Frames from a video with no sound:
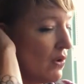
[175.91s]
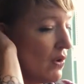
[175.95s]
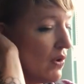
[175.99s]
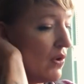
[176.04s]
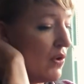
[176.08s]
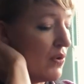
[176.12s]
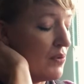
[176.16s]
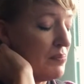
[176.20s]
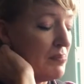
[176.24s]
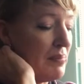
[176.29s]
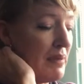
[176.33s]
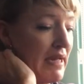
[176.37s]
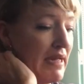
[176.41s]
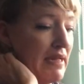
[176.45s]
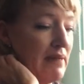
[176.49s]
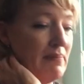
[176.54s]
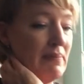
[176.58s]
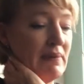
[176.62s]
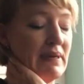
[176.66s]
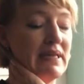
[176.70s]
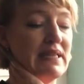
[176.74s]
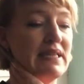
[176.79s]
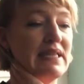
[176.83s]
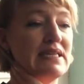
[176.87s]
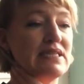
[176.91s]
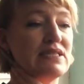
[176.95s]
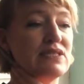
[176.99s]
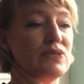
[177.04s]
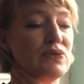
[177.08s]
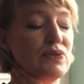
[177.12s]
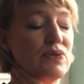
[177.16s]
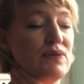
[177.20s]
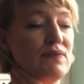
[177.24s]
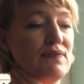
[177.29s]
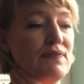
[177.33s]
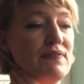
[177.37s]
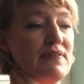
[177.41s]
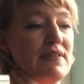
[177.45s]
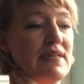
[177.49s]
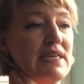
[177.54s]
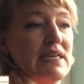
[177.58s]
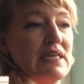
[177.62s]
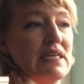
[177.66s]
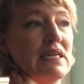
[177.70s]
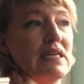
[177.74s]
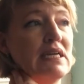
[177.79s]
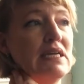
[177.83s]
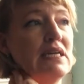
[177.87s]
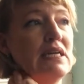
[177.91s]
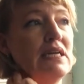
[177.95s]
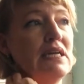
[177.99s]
on paper, that sort of thing.